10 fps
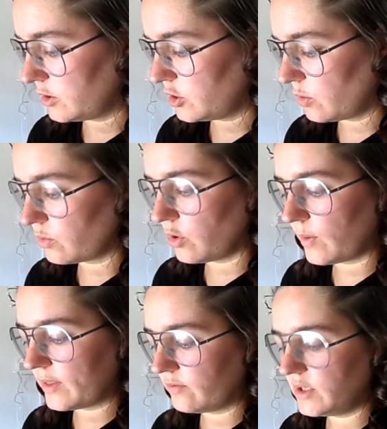I don't
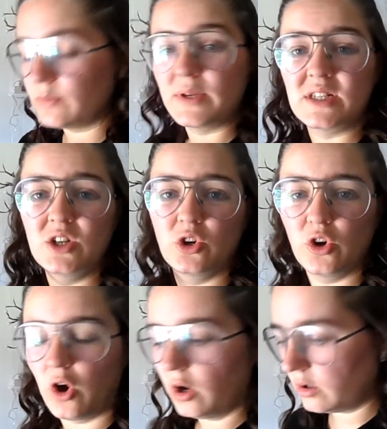know whether he's busy
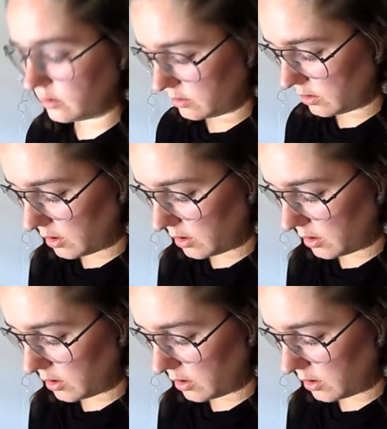or not.